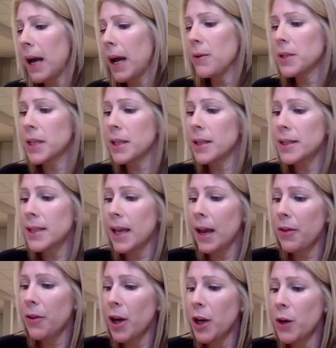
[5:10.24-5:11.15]
I was going to say,
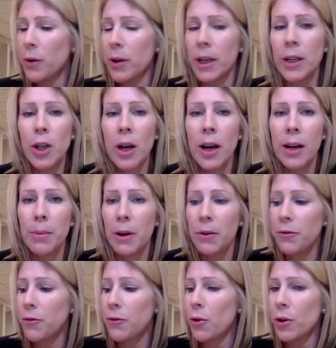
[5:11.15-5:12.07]
I thought you were going to talk
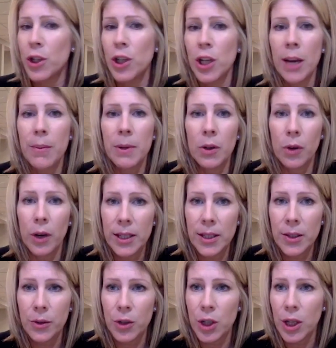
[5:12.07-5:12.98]
about Ford, GM, and
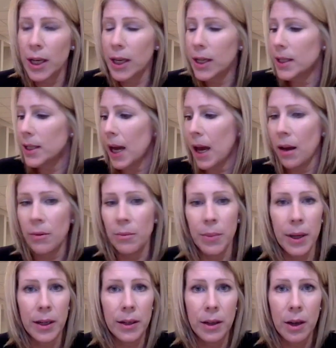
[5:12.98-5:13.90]
Chrysler shutting down,
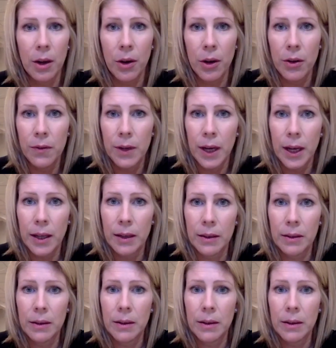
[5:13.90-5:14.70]
but no, you've got.